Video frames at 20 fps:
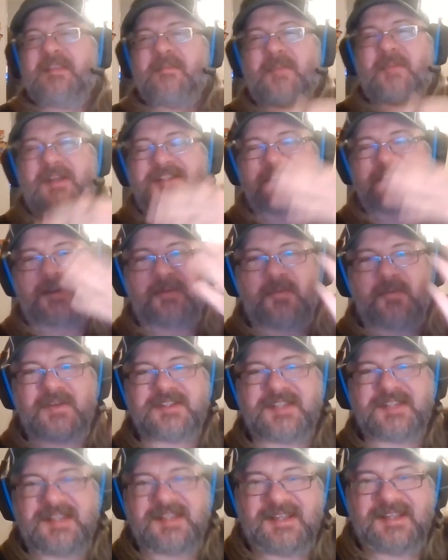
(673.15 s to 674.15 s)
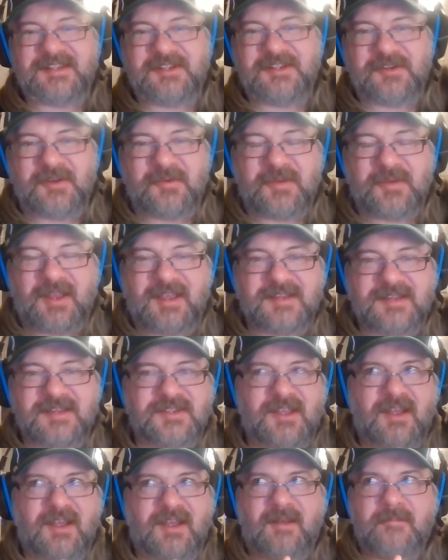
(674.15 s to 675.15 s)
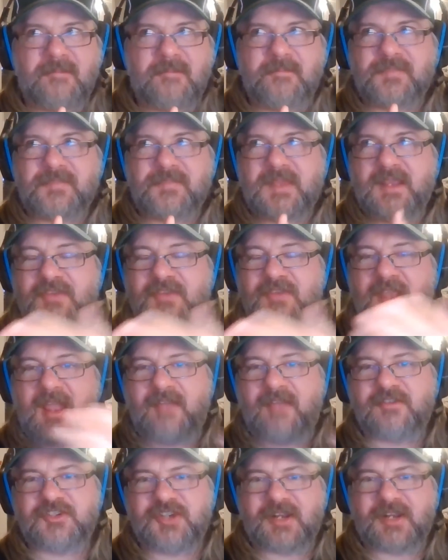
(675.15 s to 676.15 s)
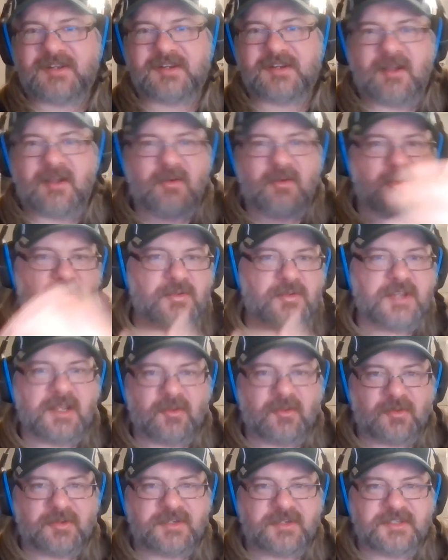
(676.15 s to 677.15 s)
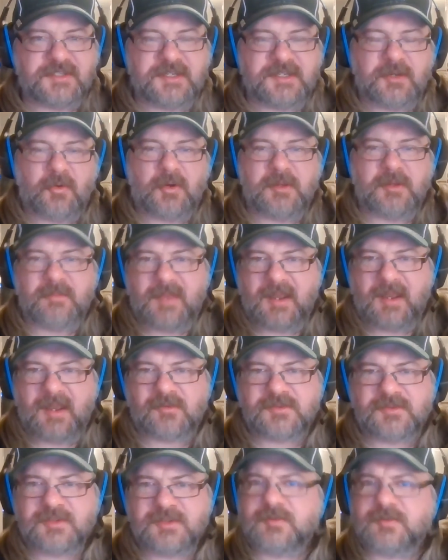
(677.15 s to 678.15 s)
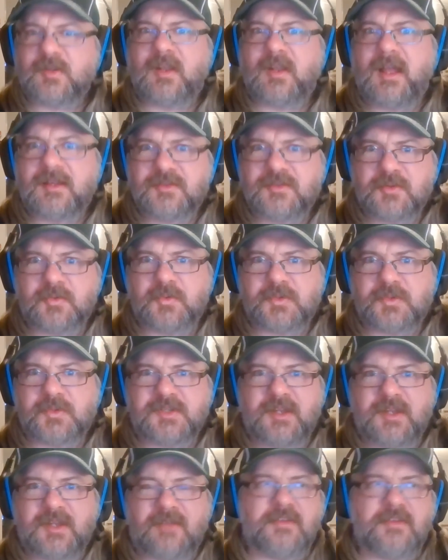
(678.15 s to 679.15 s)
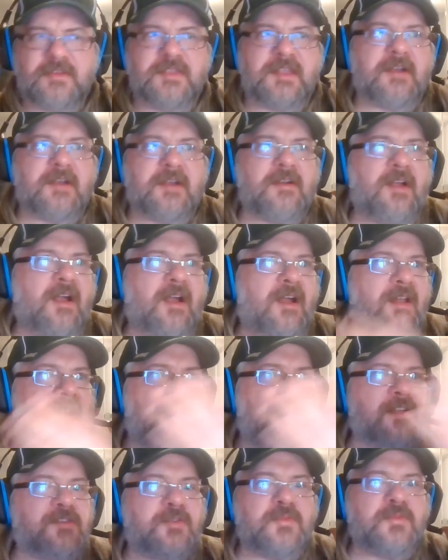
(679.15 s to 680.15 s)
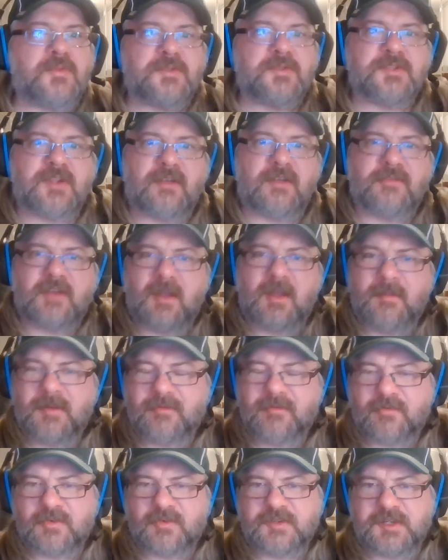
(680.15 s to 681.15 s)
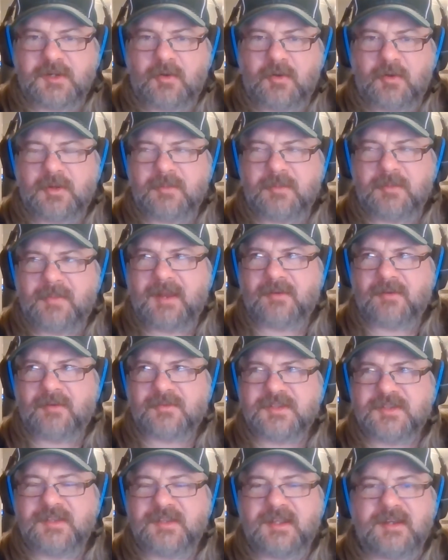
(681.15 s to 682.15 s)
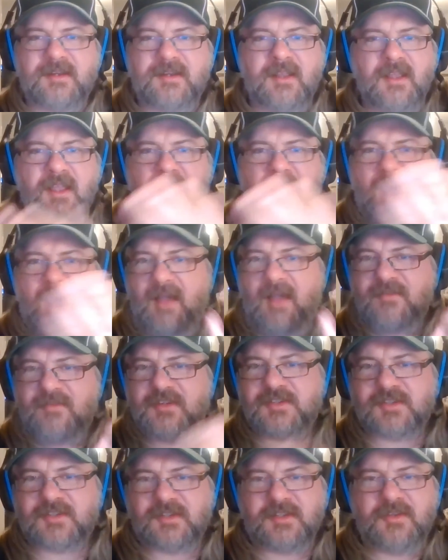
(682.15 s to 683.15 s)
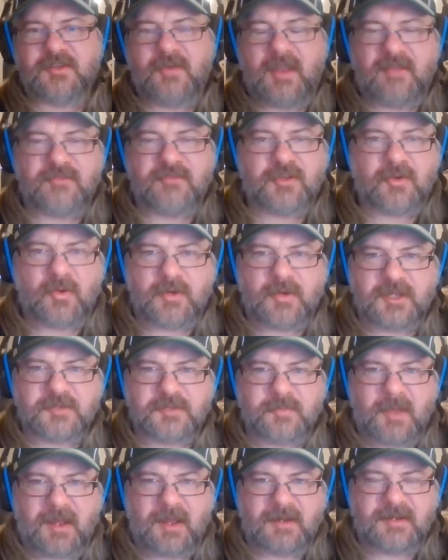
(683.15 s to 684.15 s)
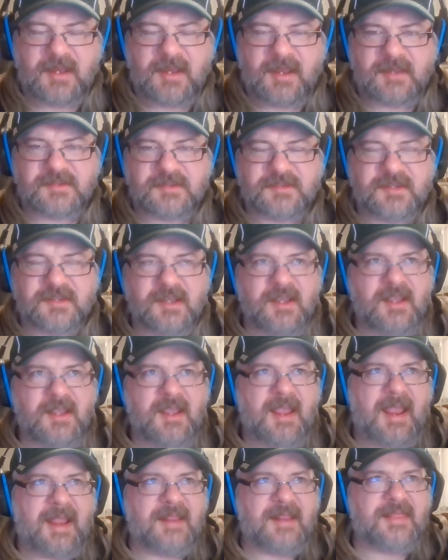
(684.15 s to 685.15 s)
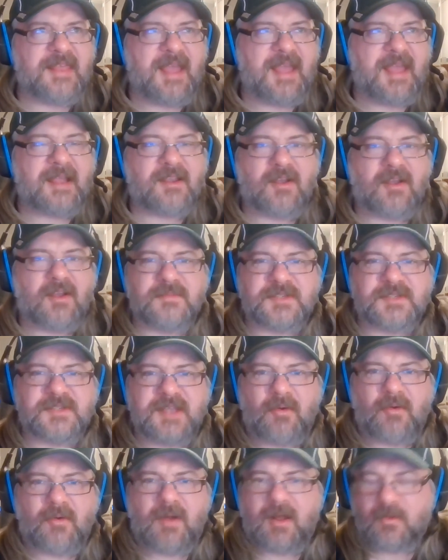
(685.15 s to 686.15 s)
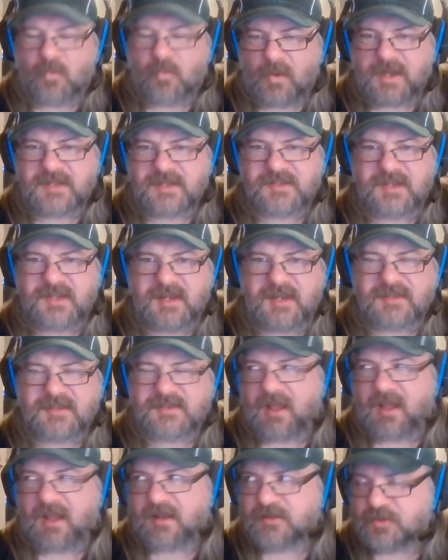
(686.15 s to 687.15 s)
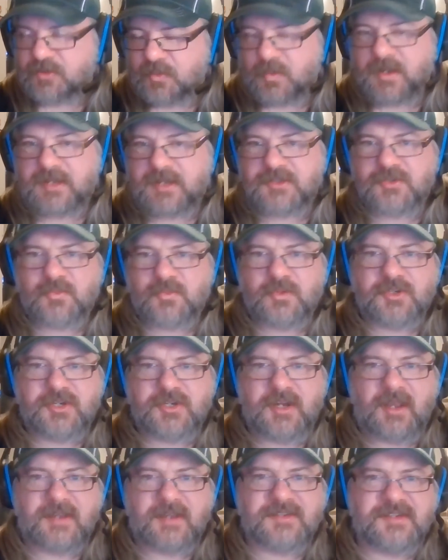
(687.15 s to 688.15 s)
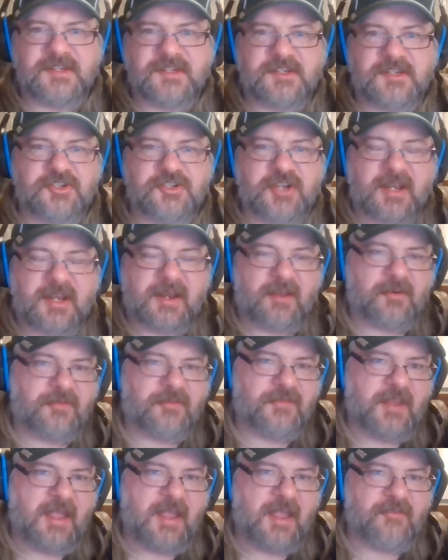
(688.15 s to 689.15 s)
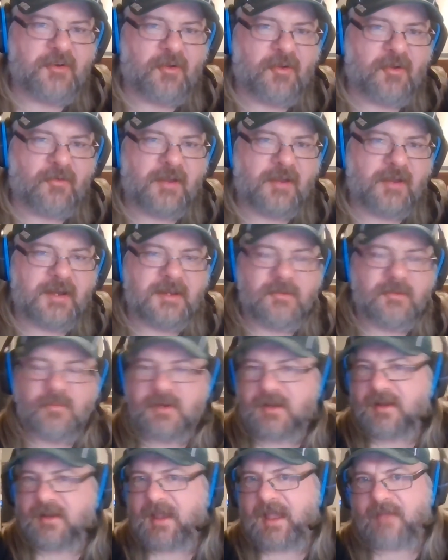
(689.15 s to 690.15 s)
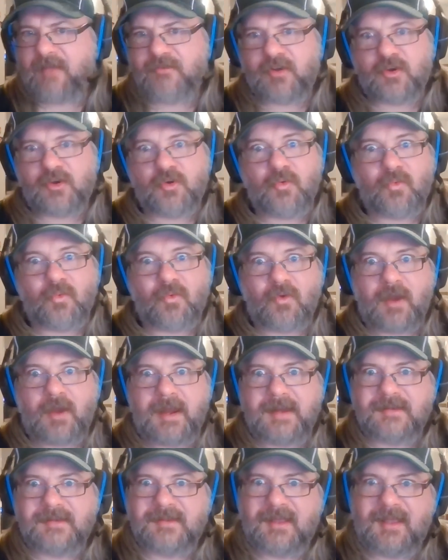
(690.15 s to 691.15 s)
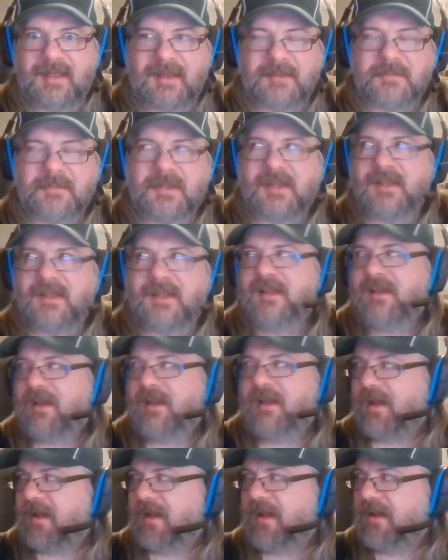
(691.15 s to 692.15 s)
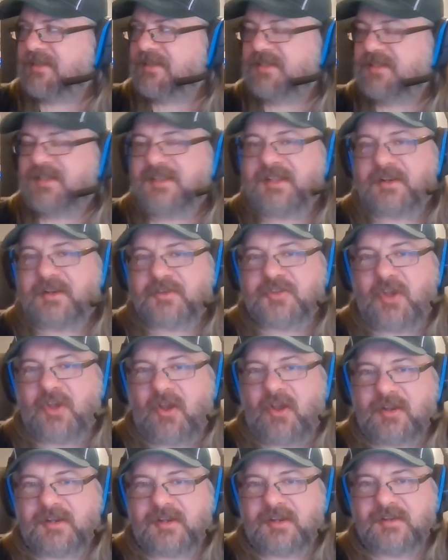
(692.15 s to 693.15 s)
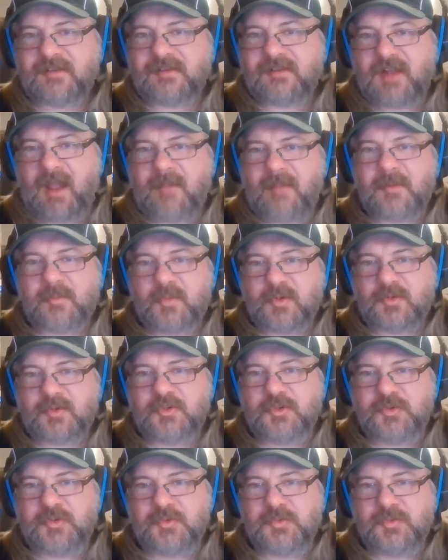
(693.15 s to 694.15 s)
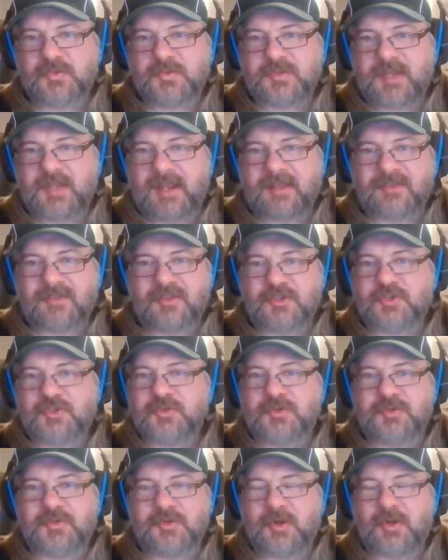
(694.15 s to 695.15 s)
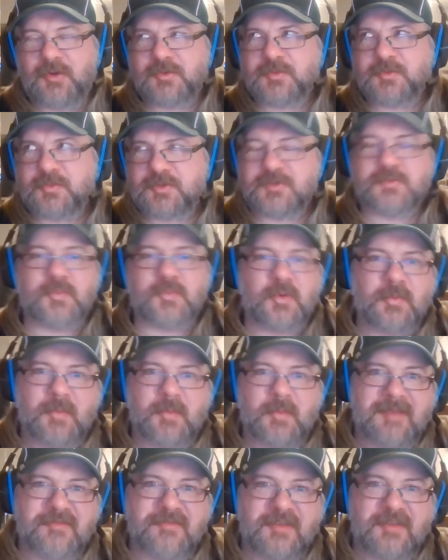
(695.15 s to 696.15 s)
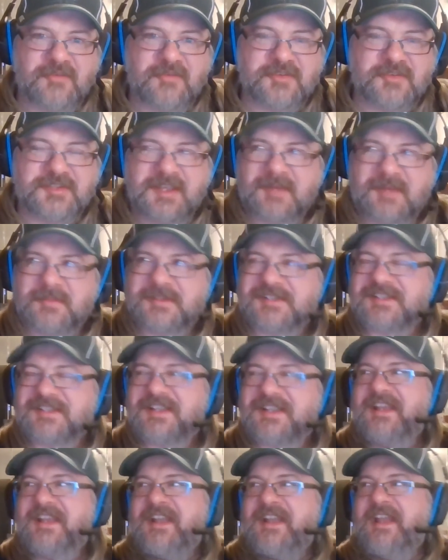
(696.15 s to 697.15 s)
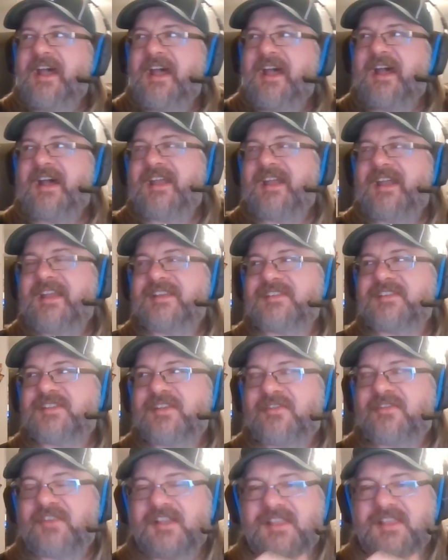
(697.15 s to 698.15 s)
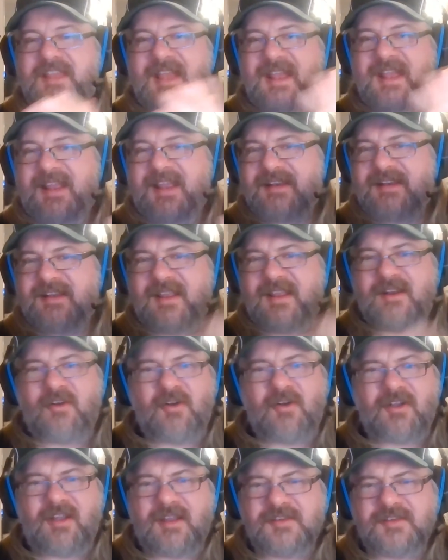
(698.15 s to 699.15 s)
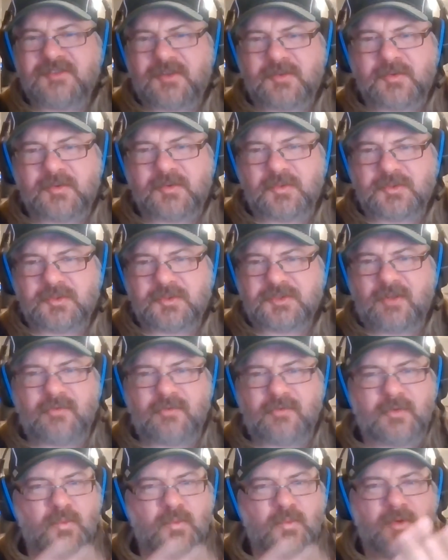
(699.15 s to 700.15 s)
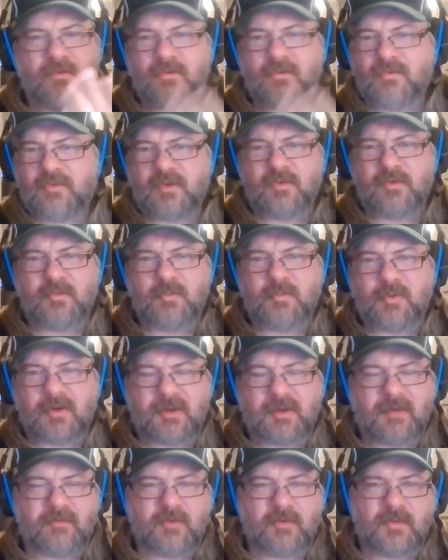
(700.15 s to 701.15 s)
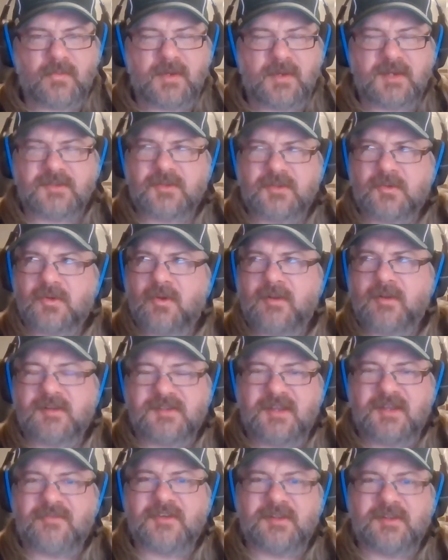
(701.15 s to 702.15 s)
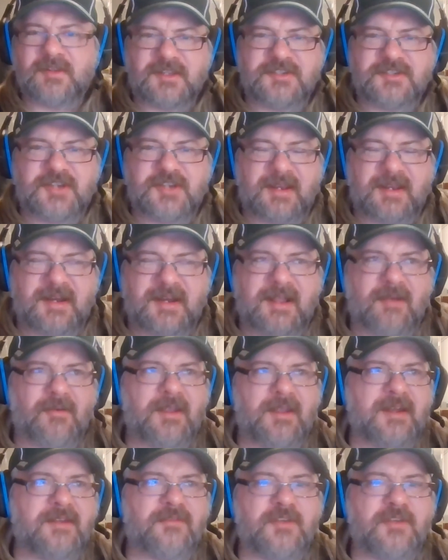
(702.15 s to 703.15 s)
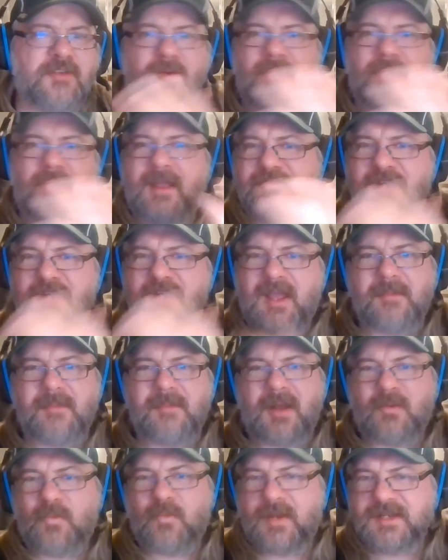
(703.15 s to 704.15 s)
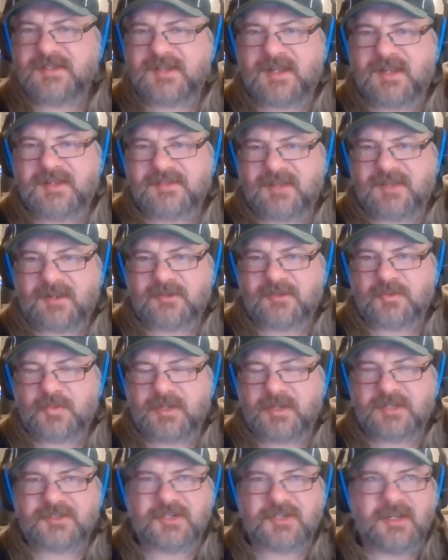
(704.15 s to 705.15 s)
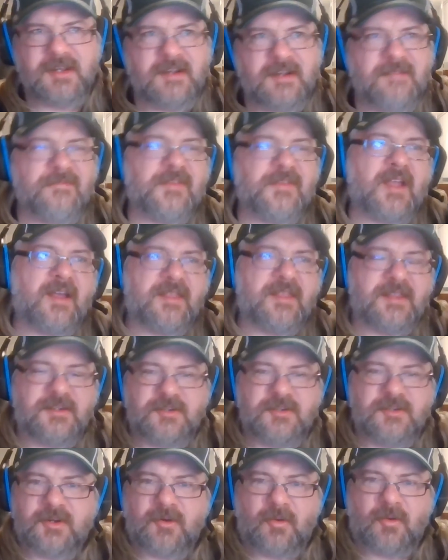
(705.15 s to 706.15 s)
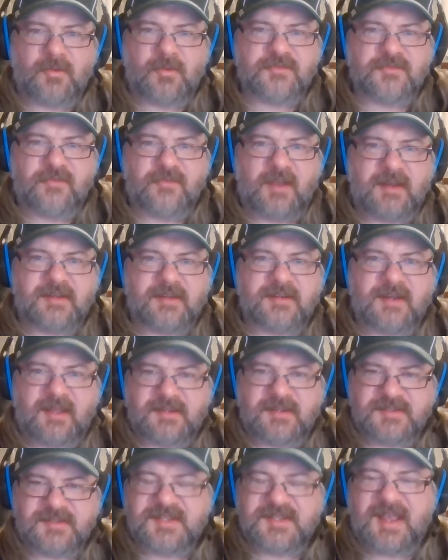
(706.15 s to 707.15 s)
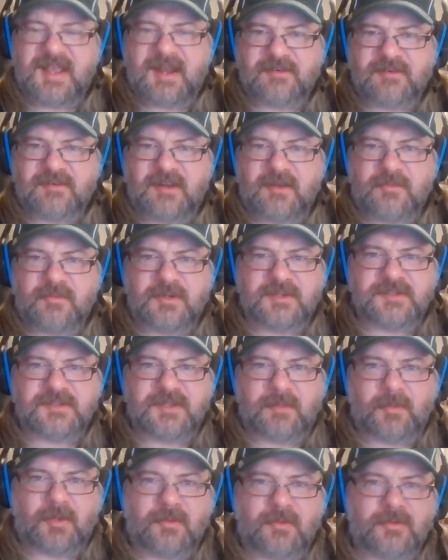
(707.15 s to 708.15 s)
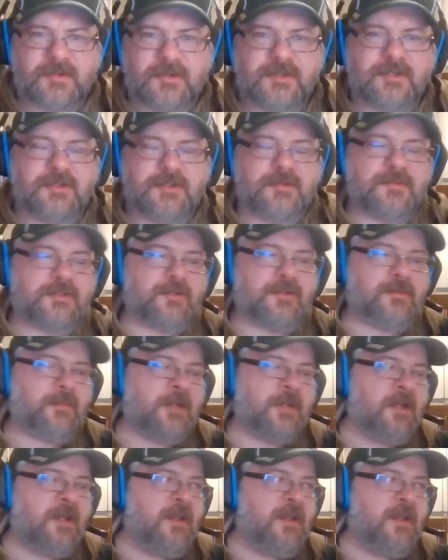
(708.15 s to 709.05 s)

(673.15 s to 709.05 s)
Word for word: But uh, once again, you know, guys, um, if you haven't checked it out, go take a look at Decoding Panels. There's lots of cool stuff in there, uh, lots of cool stuff coming for Decoding Panels. And then obviously, you have the Code-X podcast, and that comes out on Wednesdays on Twitch, which you guys need to check out if you haven't already. We have a great time time uh, sitting there talking comic book news and the Do You Knows, which is one of my favorite segments, uh, and stuff like that, and, and all kinds of other cool stuff. And we review a book every week. So go, definitely check it out. And if you don't have time on Wednesdays on Twitch, uh, then you can always find it on Saturday when it's uploaded to YouTube.